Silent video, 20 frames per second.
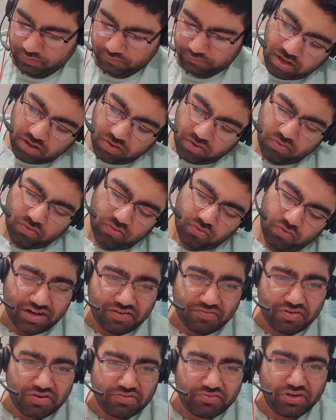Now
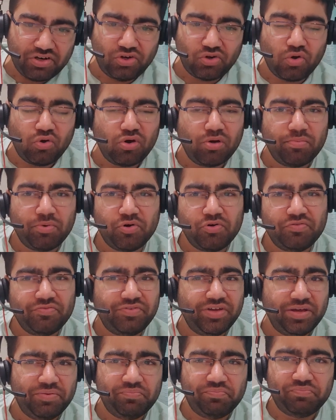whenever we talk
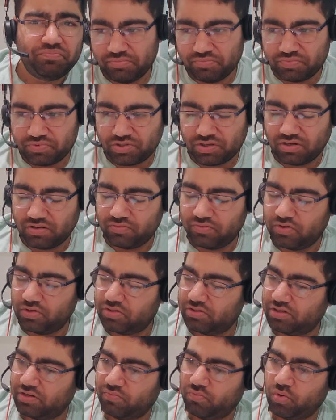about web
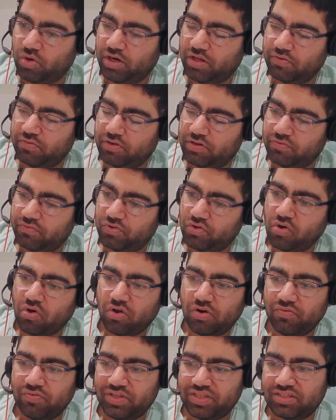servers and whatever, we
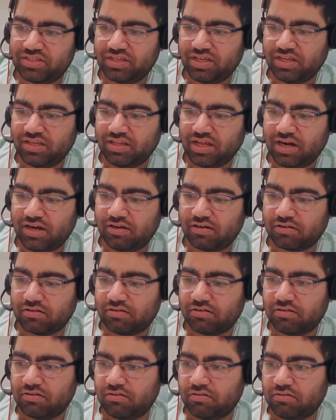always say that